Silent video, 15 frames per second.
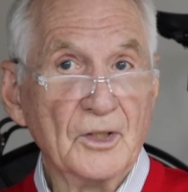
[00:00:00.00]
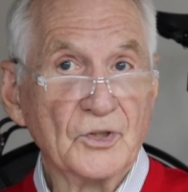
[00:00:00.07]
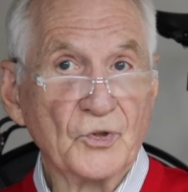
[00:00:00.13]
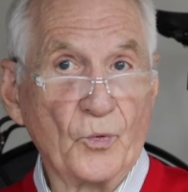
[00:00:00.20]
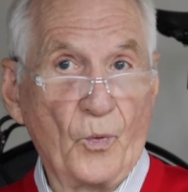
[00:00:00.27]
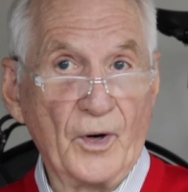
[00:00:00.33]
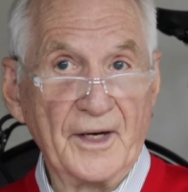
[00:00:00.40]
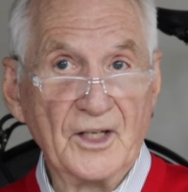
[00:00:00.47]

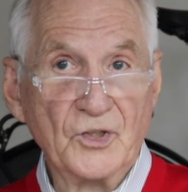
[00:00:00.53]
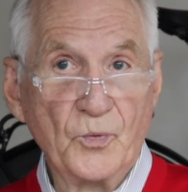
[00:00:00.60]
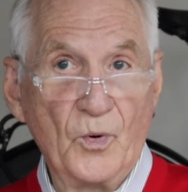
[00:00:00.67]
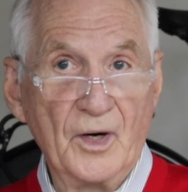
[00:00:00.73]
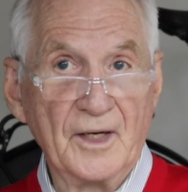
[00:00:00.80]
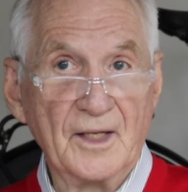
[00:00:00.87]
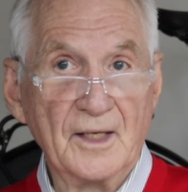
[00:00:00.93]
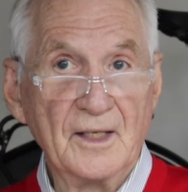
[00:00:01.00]

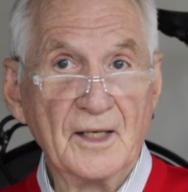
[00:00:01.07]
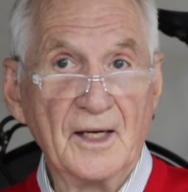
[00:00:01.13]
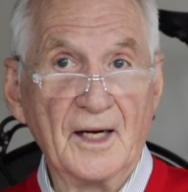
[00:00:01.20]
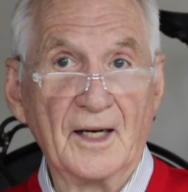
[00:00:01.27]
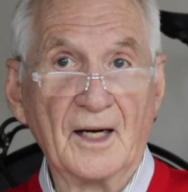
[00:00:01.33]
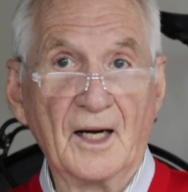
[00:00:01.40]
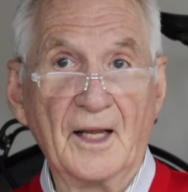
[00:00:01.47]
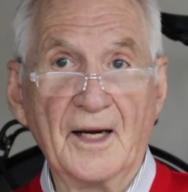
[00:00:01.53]
2020,
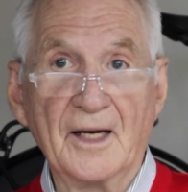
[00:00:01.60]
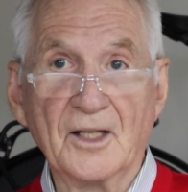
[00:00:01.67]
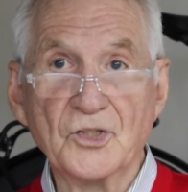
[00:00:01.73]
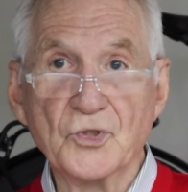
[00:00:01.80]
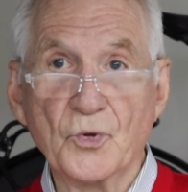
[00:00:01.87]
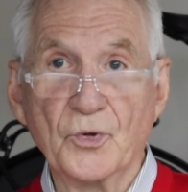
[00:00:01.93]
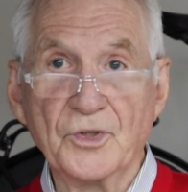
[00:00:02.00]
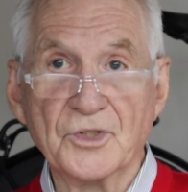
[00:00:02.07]
in Atlanta,
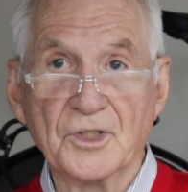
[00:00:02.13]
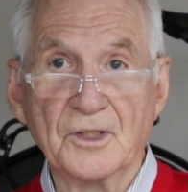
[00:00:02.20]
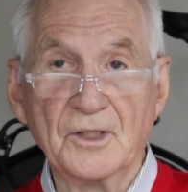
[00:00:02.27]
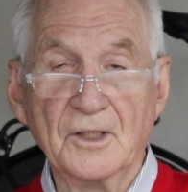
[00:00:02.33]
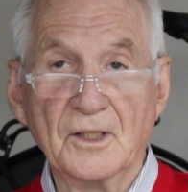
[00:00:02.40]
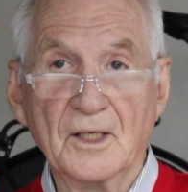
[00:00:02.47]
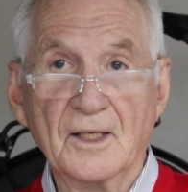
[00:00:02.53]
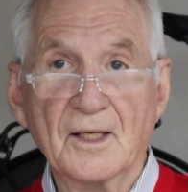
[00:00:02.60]
Georgia,